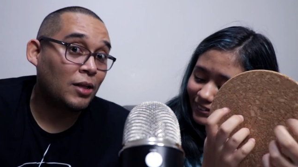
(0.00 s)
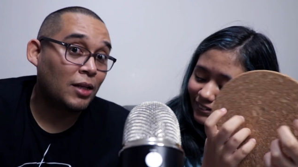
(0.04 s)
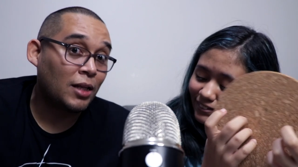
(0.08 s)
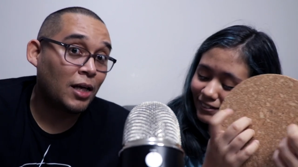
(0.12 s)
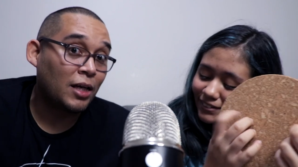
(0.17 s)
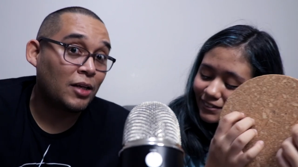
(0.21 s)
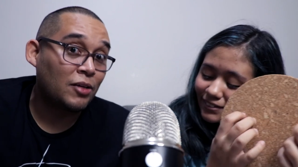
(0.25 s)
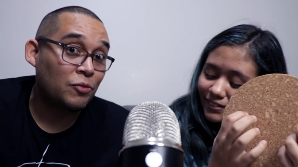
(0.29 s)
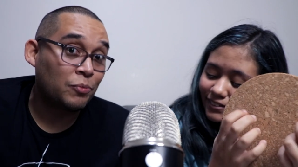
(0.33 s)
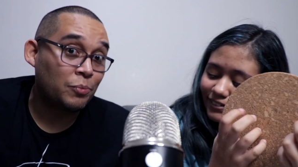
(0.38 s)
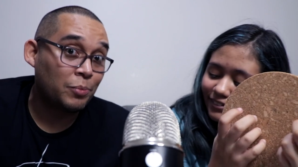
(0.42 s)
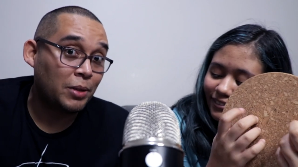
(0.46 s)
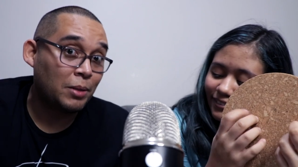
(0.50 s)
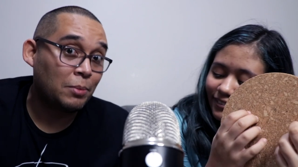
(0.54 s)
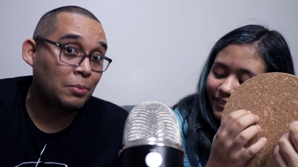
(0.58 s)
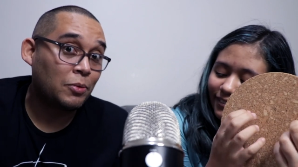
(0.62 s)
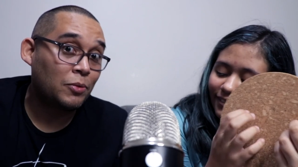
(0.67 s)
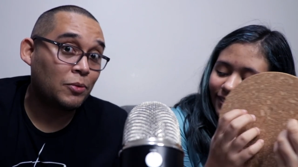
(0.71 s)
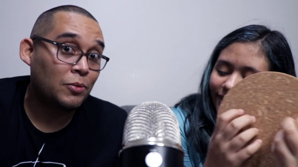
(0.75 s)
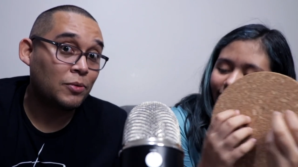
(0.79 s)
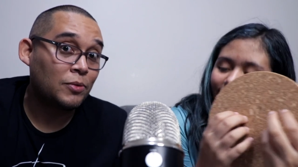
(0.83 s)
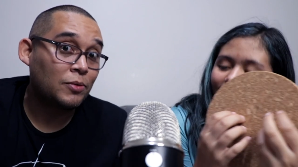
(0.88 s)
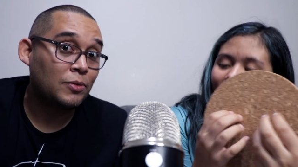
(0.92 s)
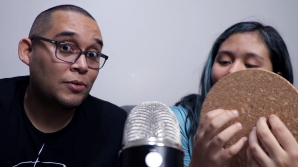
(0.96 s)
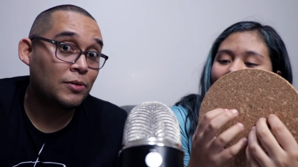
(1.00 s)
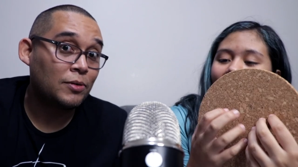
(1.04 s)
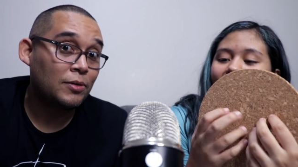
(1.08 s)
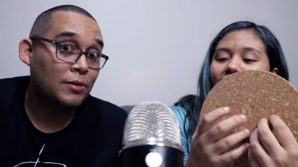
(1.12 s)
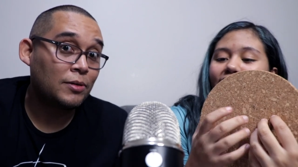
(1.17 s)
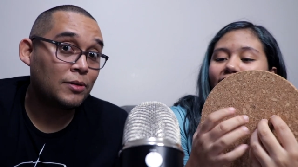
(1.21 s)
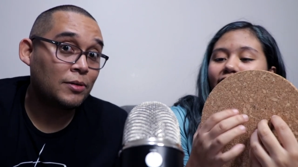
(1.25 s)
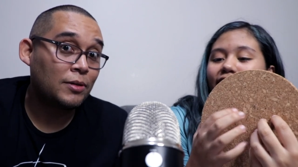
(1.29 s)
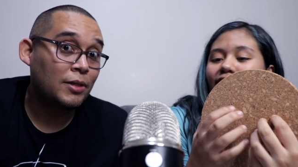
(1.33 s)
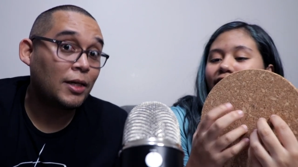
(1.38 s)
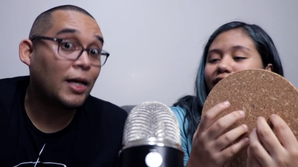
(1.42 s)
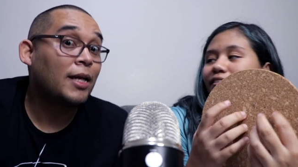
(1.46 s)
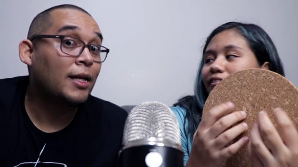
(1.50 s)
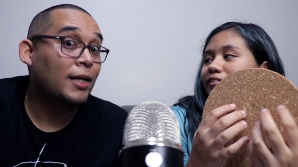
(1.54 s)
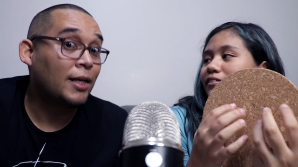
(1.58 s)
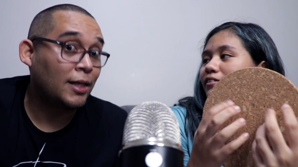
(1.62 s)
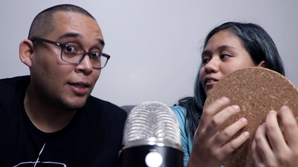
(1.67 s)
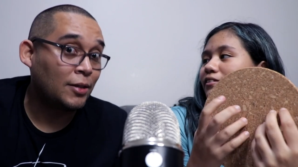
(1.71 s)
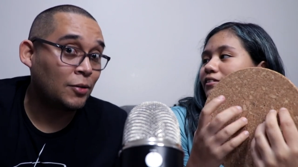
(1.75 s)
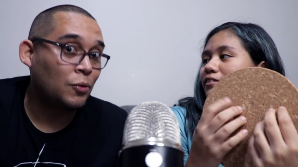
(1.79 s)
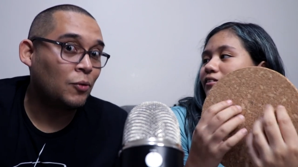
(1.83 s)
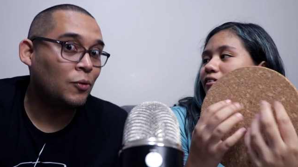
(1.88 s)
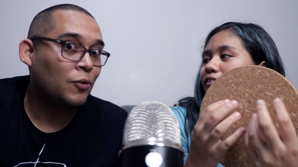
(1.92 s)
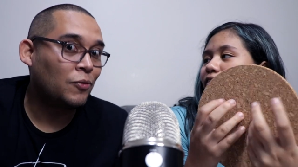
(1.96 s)
Speaker 1: lot of people, and I
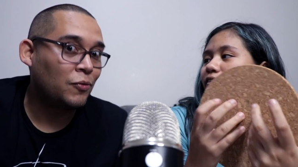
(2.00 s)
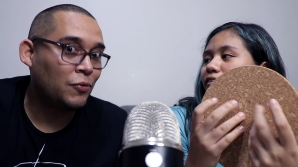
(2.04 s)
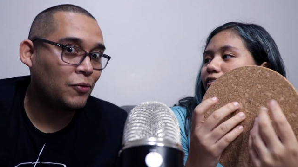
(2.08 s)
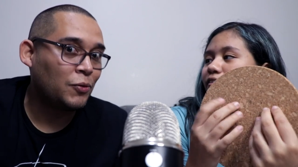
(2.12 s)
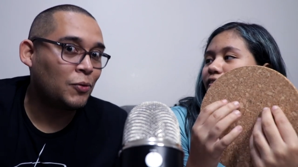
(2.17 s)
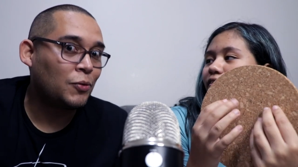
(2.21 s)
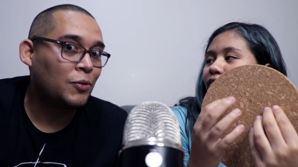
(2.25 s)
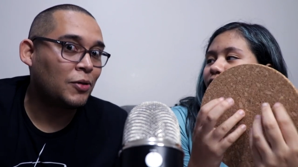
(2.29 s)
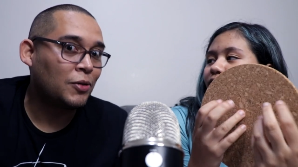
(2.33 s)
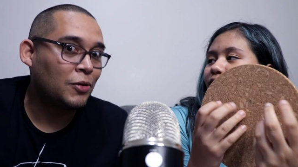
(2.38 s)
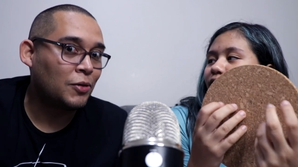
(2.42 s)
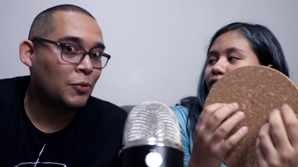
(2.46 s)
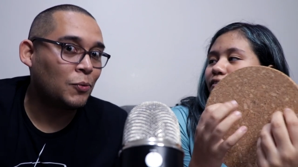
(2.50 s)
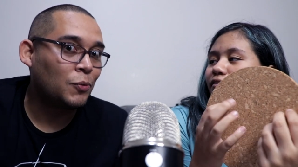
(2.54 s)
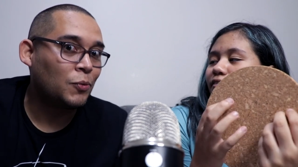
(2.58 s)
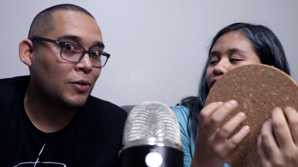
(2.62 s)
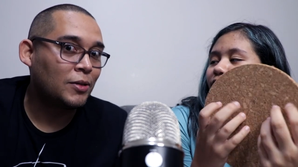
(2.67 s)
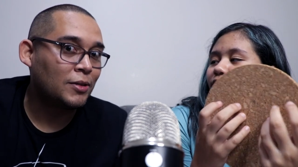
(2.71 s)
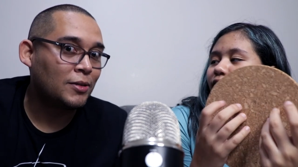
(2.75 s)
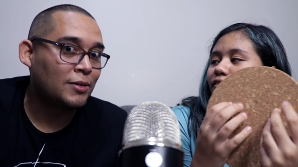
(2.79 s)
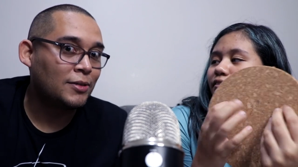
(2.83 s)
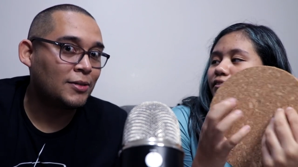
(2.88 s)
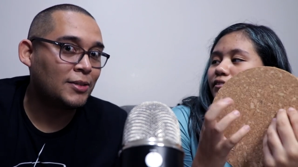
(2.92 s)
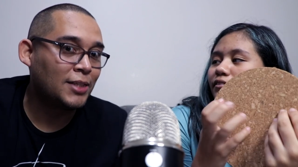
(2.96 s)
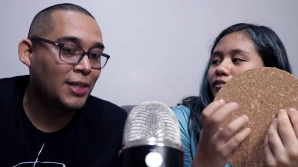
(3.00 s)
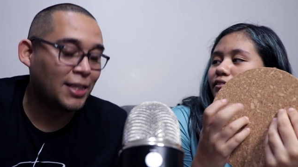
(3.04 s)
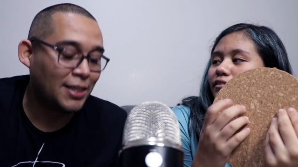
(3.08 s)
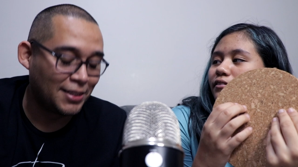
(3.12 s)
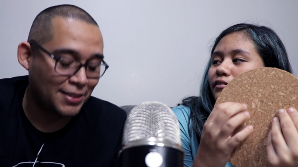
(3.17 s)
know a few good ones,